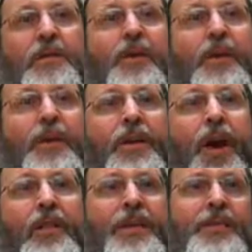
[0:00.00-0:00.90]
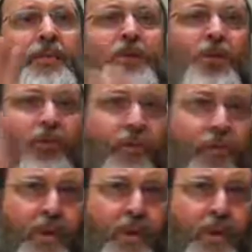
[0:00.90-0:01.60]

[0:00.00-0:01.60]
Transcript: Sorry, no, that's the Briskerov.